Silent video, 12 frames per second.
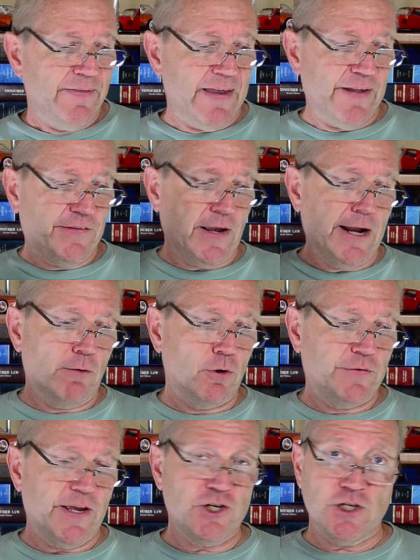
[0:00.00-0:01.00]
that a tire
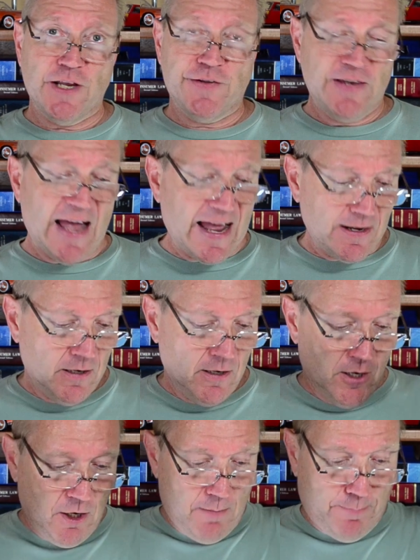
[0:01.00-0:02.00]
rotation is not
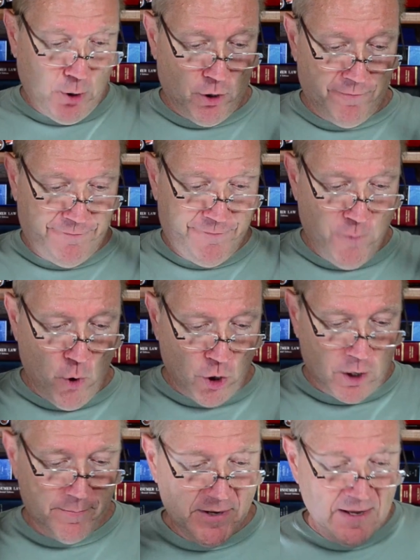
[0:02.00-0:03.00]

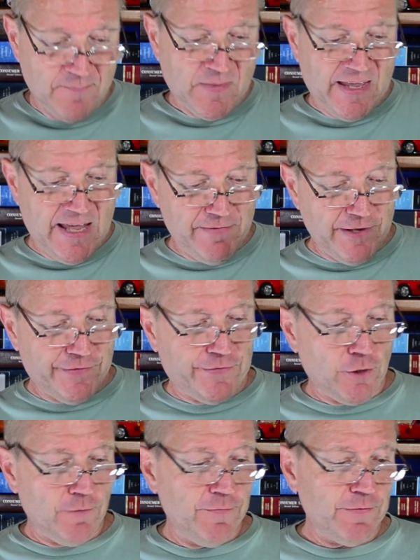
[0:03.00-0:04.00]
performed if a
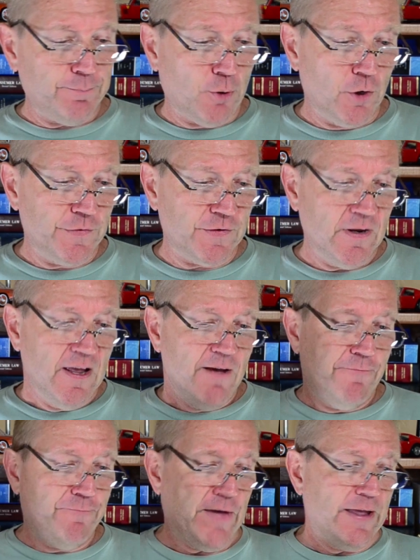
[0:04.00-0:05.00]
service person
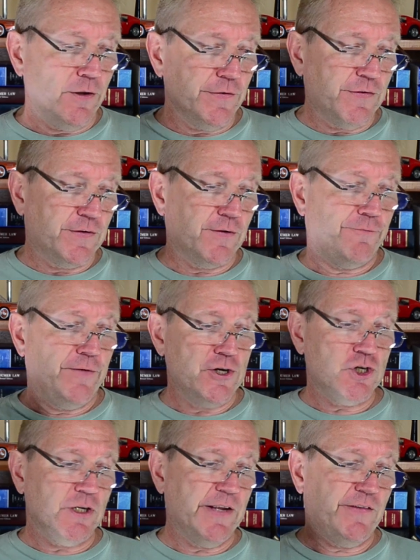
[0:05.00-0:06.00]
fails to
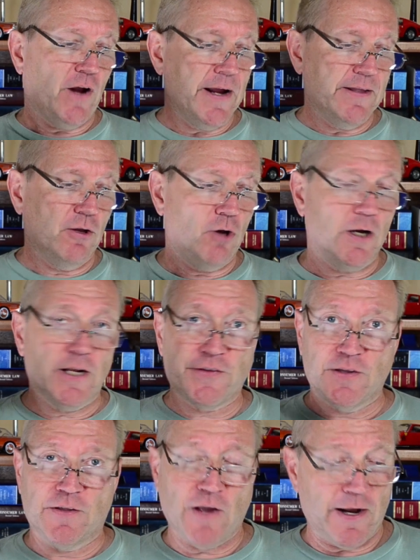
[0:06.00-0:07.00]
sufficiently tighten the lug nuts
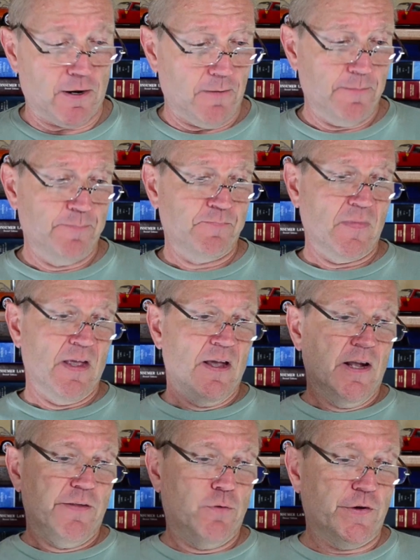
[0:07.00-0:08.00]
on the tire.
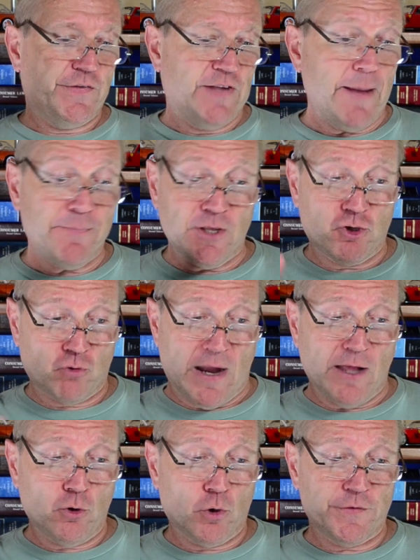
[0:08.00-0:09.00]
To accept the
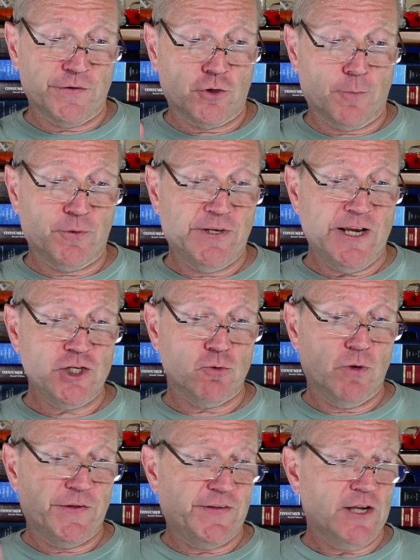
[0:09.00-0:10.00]
trial court's interpretation
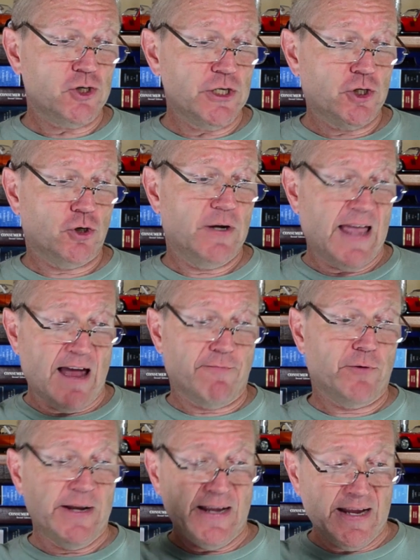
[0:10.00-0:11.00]
would essentially turn
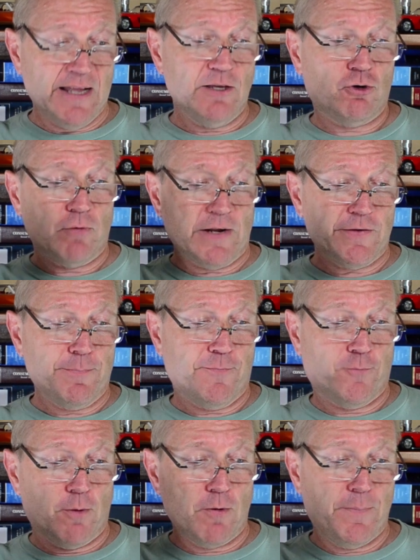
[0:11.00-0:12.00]
every incorrectly
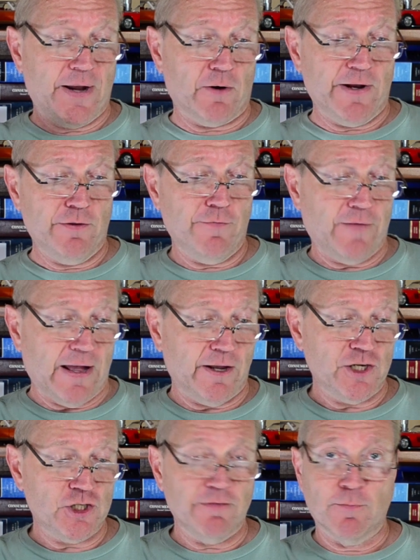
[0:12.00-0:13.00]
performed repair into a
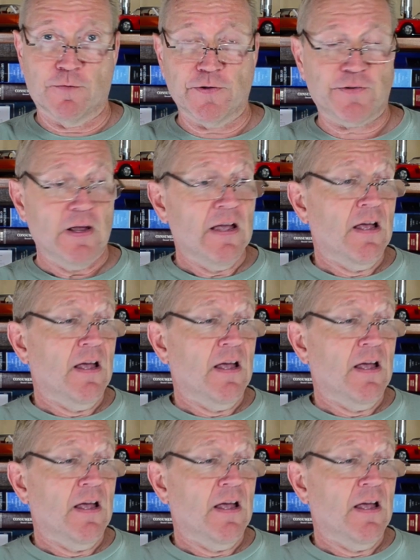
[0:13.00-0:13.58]
violation of the motor vehicle.